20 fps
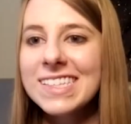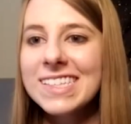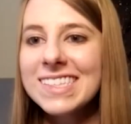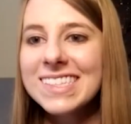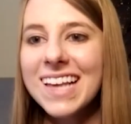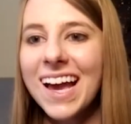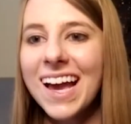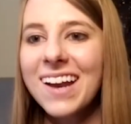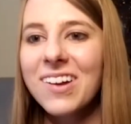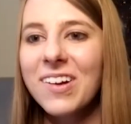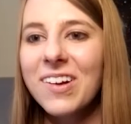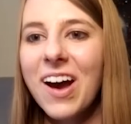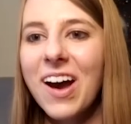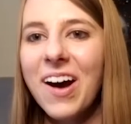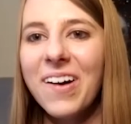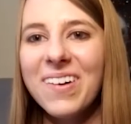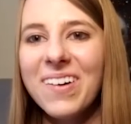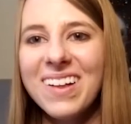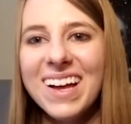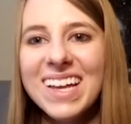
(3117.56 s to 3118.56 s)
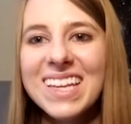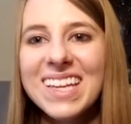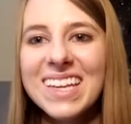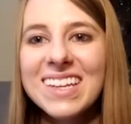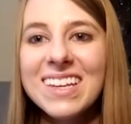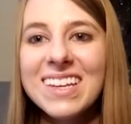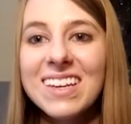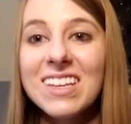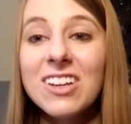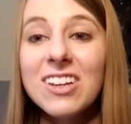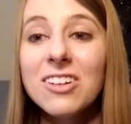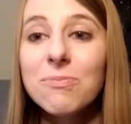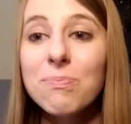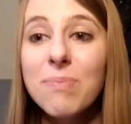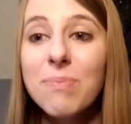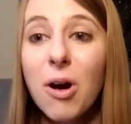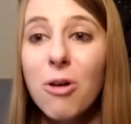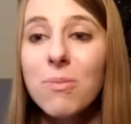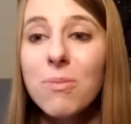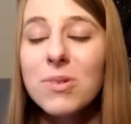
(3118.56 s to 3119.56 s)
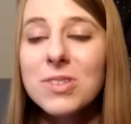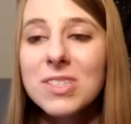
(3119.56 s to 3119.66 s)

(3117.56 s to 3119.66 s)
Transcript: I don't know. Like you're almost